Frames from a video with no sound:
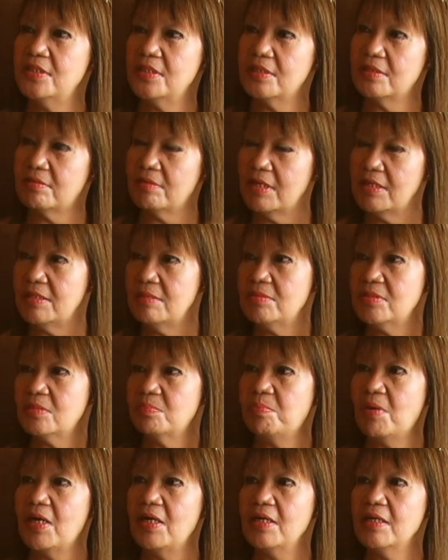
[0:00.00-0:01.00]
creative
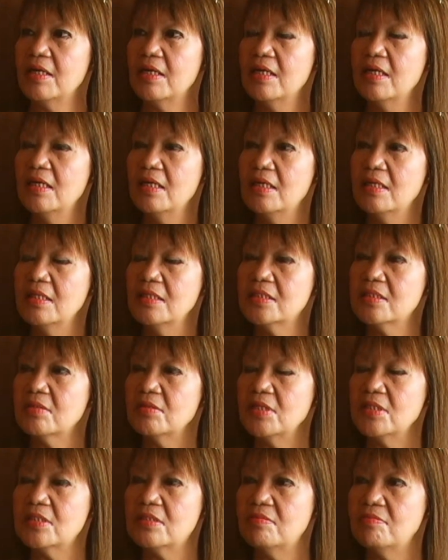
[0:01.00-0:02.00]
spark. So
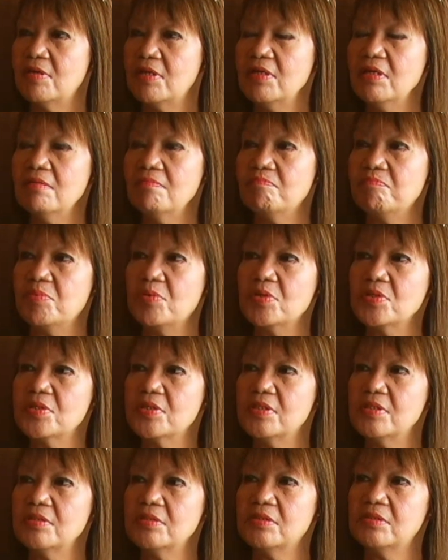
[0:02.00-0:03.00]
it's very
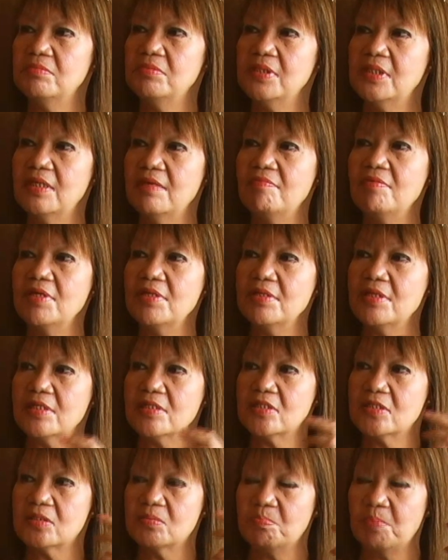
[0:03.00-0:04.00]
important to be given
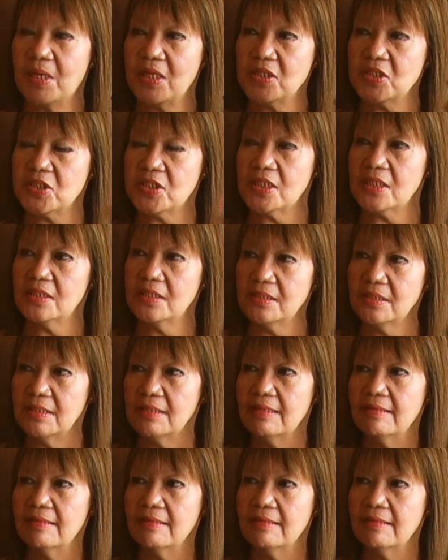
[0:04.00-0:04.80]
that special